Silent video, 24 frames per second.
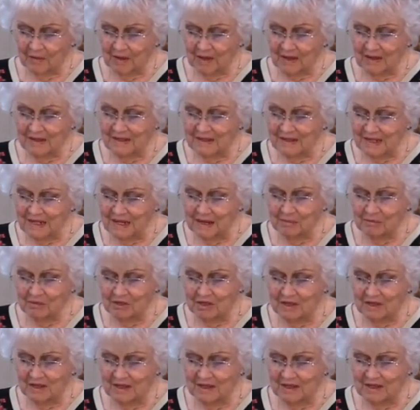
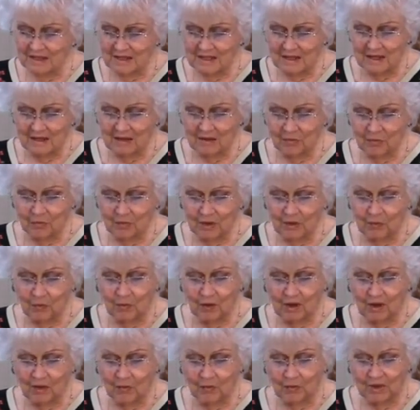conception is that we
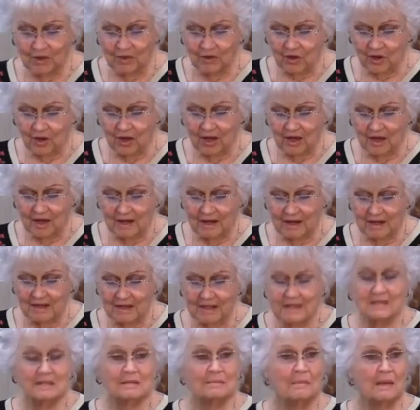walk with God, and
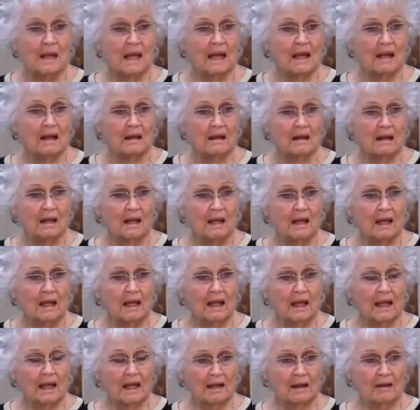it's man
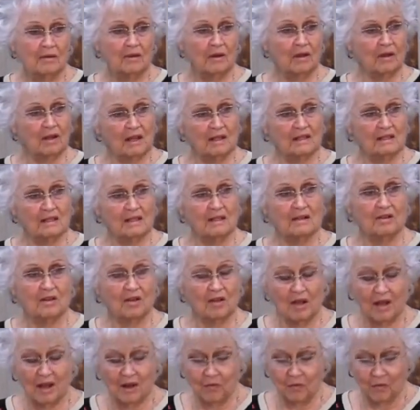and us and
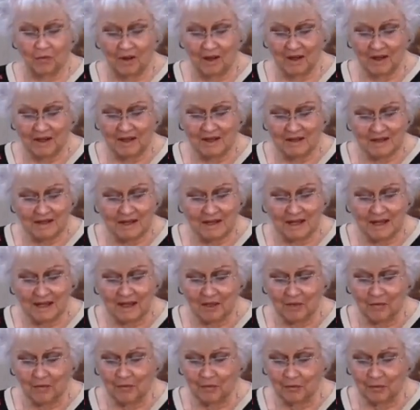God walking
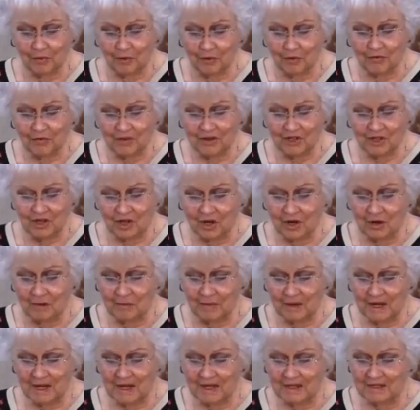together in perfect
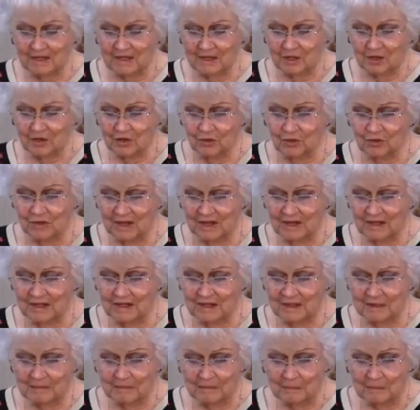harmony as a unit,